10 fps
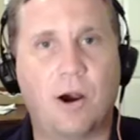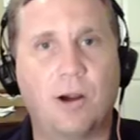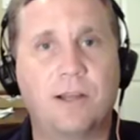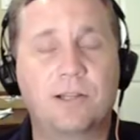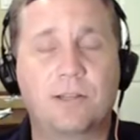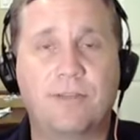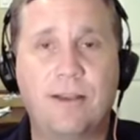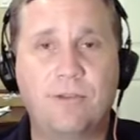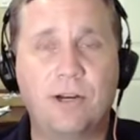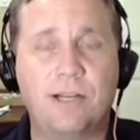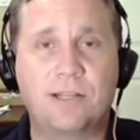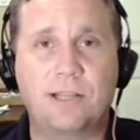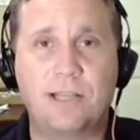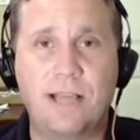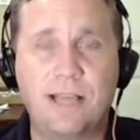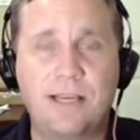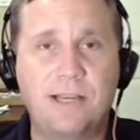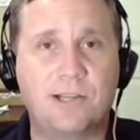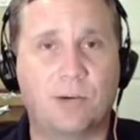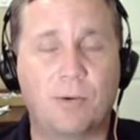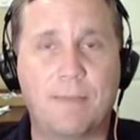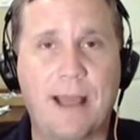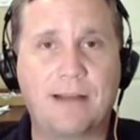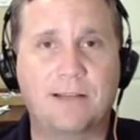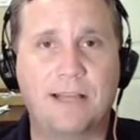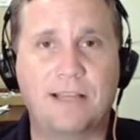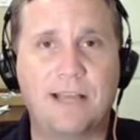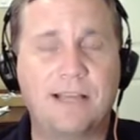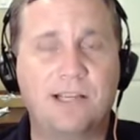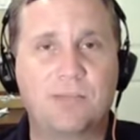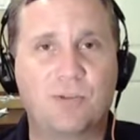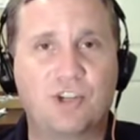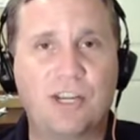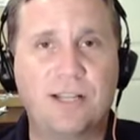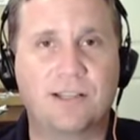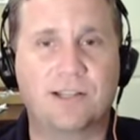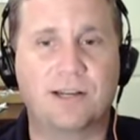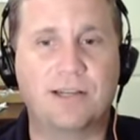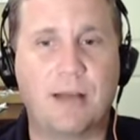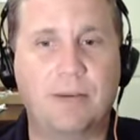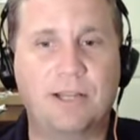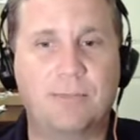is the favorite? Is it the Yankees? And are we back to that Yankees machine that's going to dominate the